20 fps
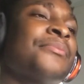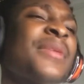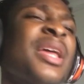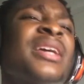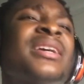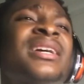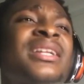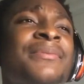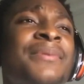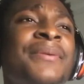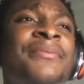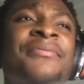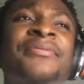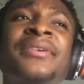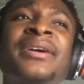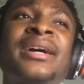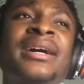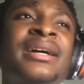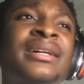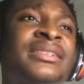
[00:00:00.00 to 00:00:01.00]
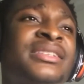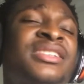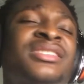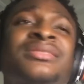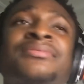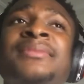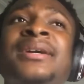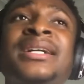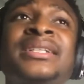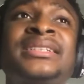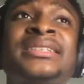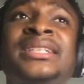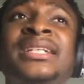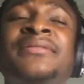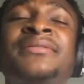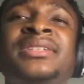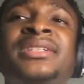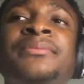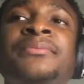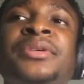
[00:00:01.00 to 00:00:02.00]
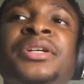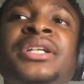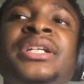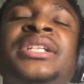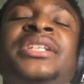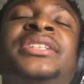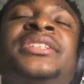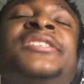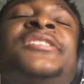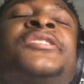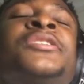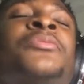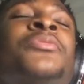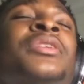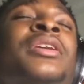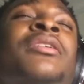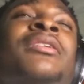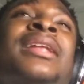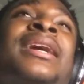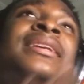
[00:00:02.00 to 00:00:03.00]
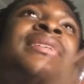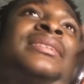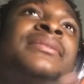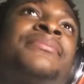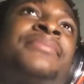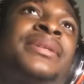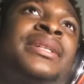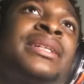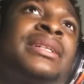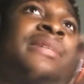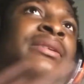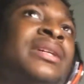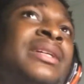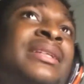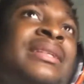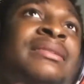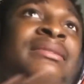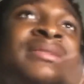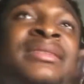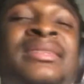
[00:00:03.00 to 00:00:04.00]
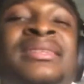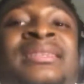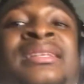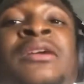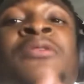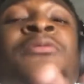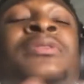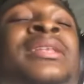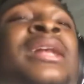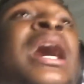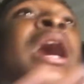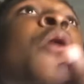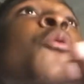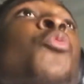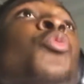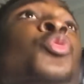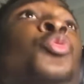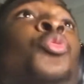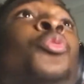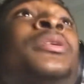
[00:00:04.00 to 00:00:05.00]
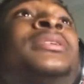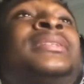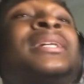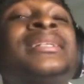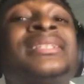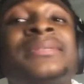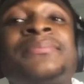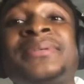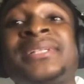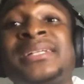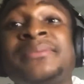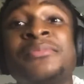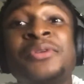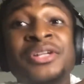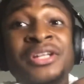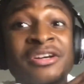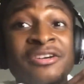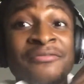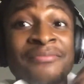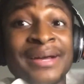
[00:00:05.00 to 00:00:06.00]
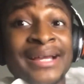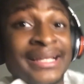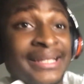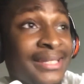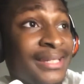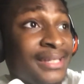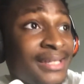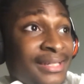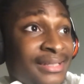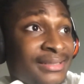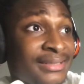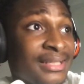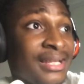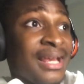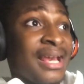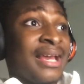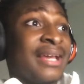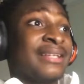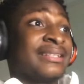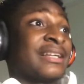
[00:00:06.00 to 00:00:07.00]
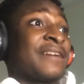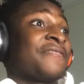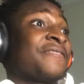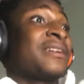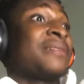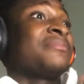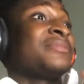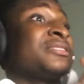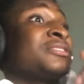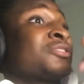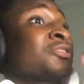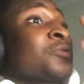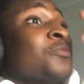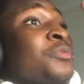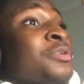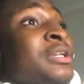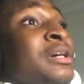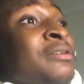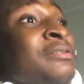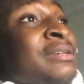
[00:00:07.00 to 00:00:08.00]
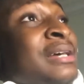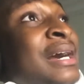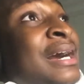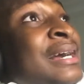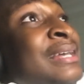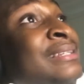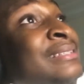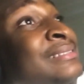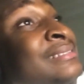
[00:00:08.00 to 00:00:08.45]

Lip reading: yeah, the babe fine, she's smart, she's everything, but is she someone I would like to be? I would want that to be the mother of my kids. Is that family someone out? Do